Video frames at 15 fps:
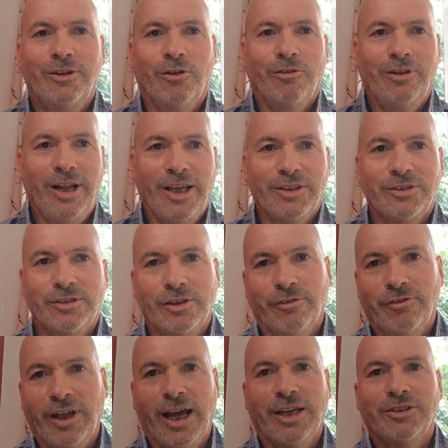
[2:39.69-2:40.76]
lot less
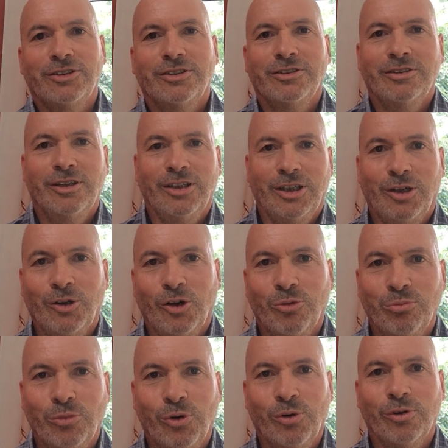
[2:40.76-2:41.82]
of that and a
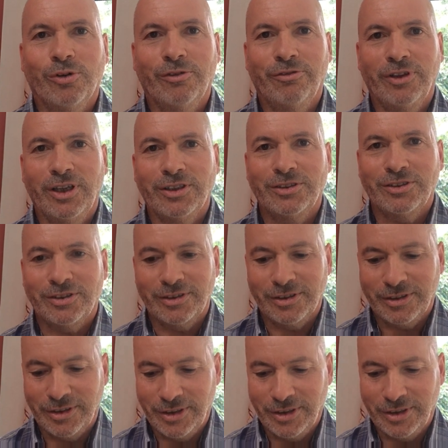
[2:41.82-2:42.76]
lot more of this,